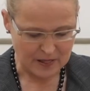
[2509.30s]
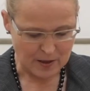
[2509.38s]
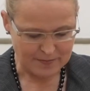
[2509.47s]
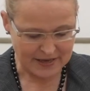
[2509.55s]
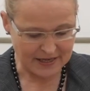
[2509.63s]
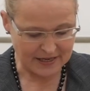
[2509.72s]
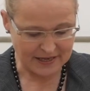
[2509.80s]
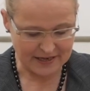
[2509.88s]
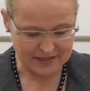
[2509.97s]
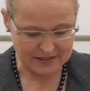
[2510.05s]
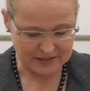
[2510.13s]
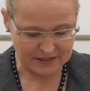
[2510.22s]
Belliger
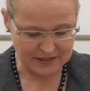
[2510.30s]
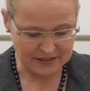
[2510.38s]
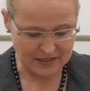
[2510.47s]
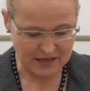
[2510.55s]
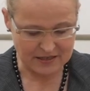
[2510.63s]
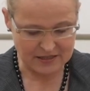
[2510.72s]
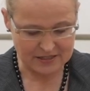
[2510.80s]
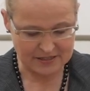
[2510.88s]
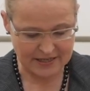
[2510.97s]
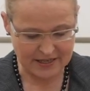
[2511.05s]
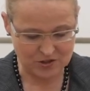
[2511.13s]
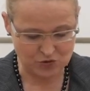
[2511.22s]
and Krieger
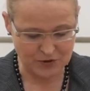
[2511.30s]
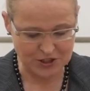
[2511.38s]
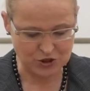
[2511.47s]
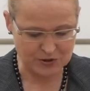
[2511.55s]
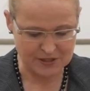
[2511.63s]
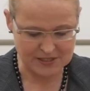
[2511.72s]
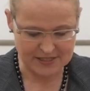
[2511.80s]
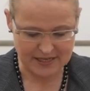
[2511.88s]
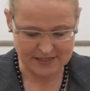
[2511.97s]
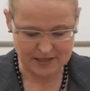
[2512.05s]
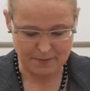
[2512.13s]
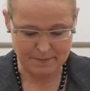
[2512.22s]
understand rituals
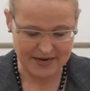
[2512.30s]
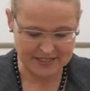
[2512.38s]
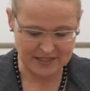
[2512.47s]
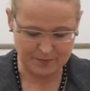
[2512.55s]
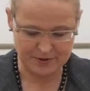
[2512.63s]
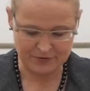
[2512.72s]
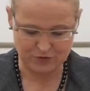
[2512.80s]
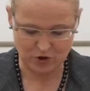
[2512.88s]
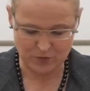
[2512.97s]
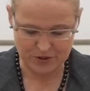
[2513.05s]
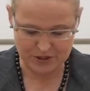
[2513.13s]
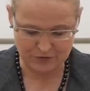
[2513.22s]
as meta
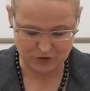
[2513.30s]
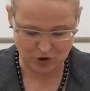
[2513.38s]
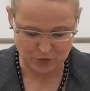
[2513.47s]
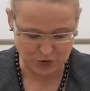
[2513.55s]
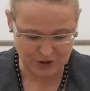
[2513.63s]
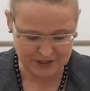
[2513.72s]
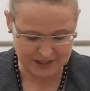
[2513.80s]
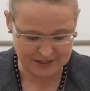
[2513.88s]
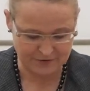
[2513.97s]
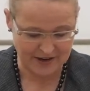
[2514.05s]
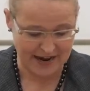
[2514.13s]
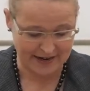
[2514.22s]
performative
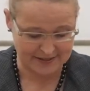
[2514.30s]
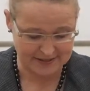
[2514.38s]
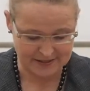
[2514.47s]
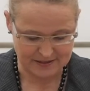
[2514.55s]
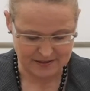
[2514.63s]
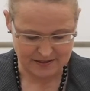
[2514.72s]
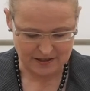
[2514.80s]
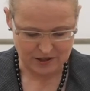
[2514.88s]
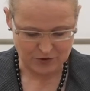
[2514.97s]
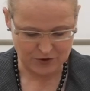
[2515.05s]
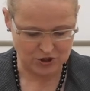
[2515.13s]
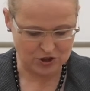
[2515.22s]
communicative acts,
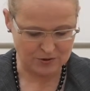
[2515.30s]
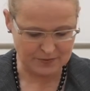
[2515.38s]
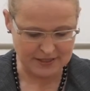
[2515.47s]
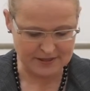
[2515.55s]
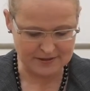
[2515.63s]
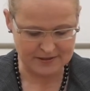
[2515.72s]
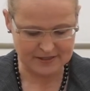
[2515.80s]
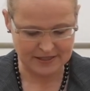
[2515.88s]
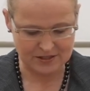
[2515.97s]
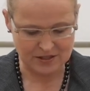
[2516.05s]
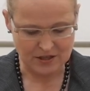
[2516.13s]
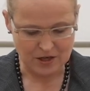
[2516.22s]
which means
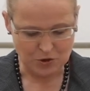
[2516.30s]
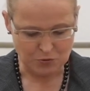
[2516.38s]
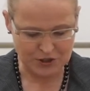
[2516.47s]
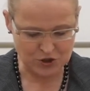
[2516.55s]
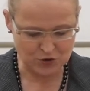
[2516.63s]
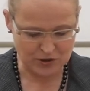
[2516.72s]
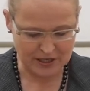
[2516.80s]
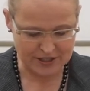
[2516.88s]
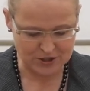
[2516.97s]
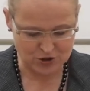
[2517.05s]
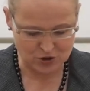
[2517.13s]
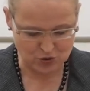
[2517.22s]
that
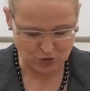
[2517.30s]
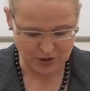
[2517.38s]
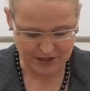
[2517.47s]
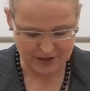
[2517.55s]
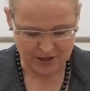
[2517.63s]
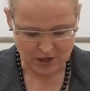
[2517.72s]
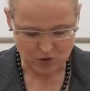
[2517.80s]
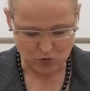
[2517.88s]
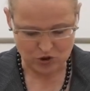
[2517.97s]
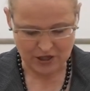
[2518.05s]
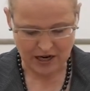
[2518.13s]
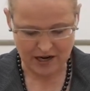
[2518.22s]
ritualized doing
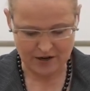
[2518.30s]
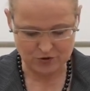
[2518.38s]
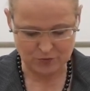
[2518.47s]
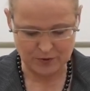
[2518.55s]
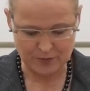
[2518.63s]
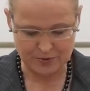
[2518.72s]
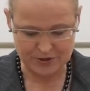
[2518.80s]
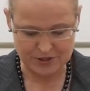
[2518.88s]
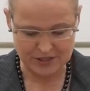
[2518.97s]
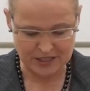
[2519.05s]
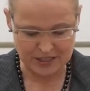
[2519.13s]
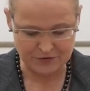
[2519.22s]
would have to be
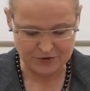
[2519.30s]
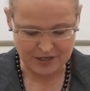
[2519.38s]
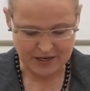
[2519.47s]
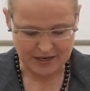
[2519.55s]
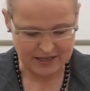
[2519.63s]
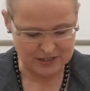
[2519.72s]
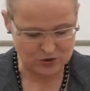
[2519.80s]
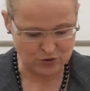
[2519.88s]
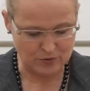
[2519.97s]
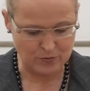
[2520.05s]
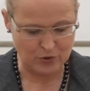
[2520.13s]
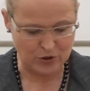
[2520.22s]
perceived as to
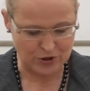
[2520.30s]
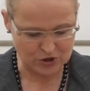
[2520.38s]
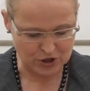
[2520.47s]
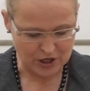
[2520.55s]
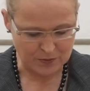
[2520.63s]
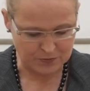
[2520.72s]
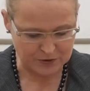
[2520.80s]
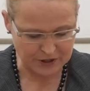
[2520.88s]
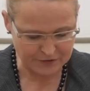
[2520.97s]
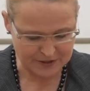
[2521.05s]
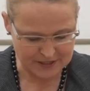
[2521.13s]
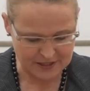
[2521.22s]
emerge
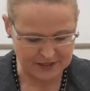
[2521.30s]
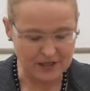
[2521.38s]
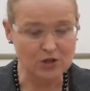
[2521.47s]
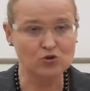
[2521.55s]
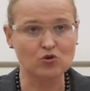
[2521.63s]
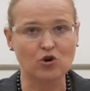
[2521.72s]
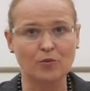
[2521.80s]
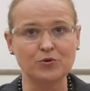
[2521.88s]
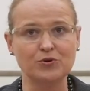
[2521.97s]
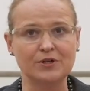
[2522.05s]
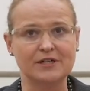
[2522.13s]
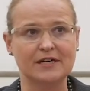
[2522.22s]
previously to
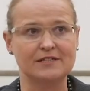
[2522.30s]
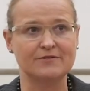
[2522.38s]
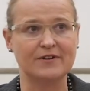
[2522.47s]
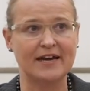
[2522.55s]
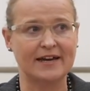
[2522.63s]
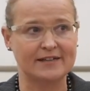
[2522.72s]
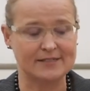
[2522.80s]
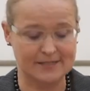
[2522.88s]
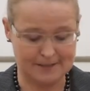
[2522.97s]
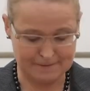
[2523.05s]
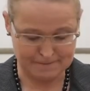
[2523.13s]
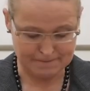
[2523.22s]
communicative acts.